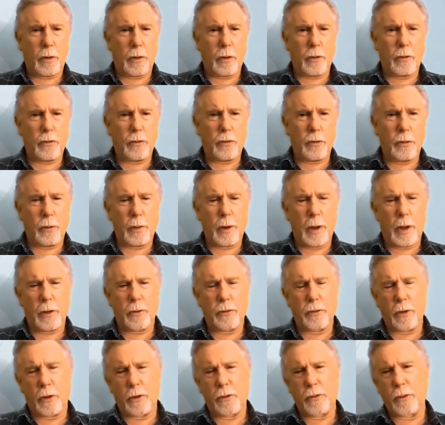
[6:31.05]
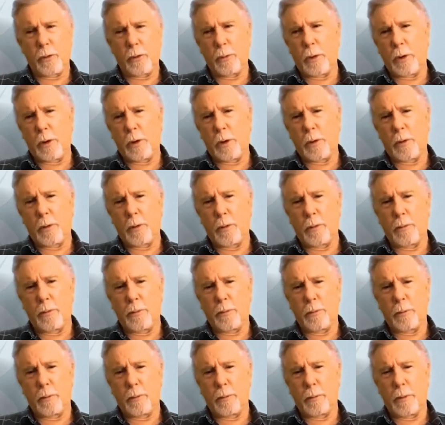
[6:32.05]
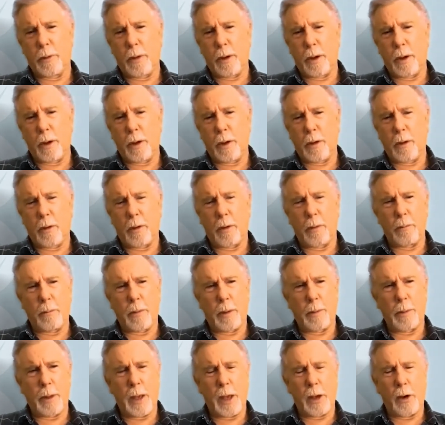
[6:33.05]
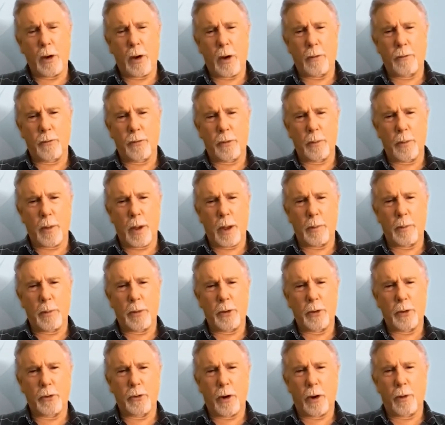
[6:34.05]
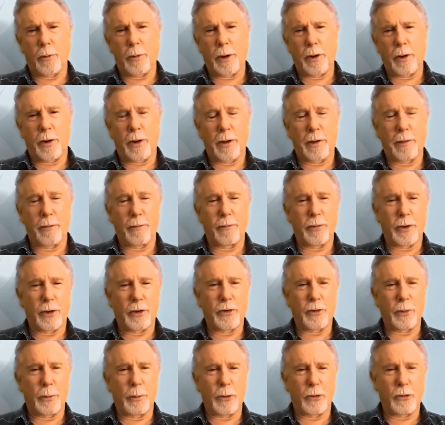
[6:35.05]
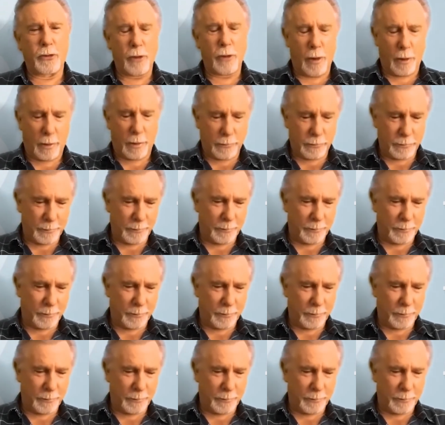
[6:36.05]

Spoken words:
as soon as. I said, well, maybe hang off for a moment because I reckon I can fix it myself.